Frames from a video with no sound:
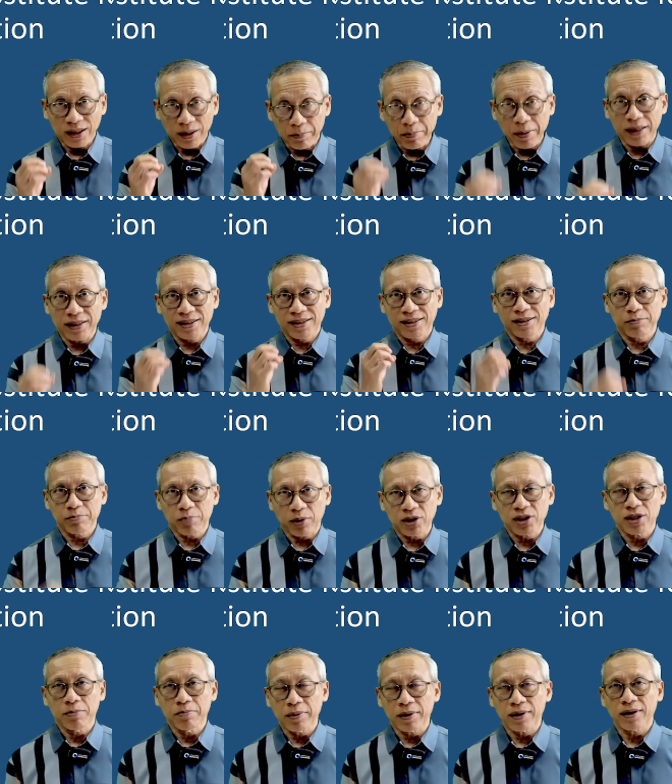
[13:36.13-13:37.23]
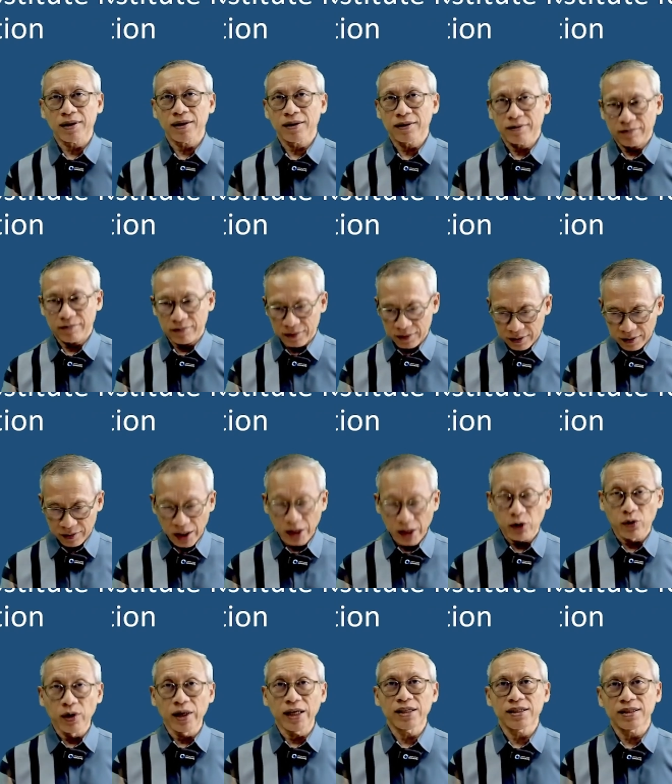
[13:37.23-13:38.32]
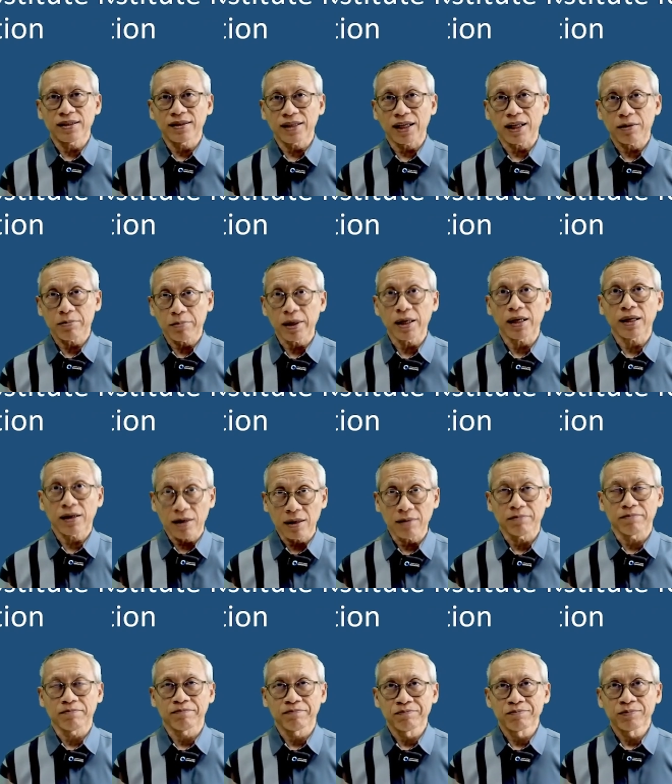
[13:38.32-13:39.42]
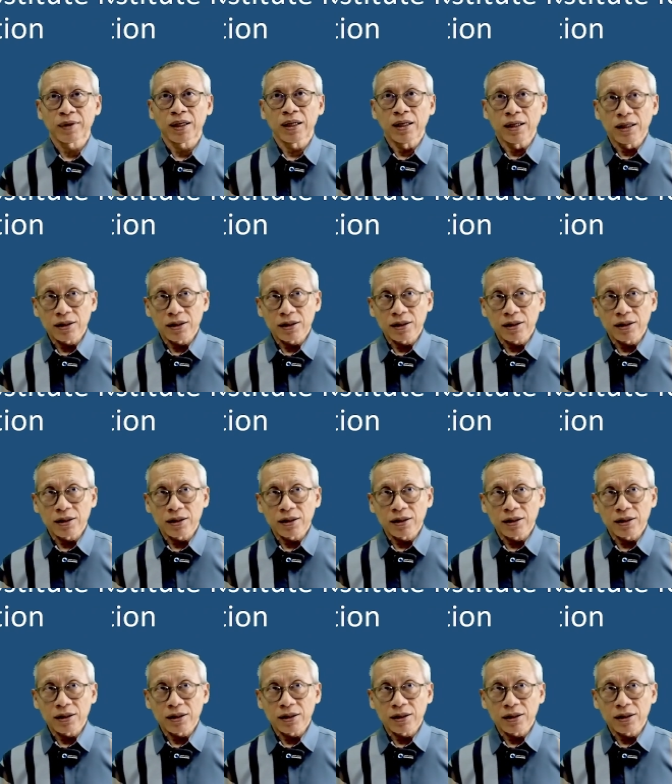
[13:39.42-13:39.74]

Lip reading: with the best possible regulation that may come.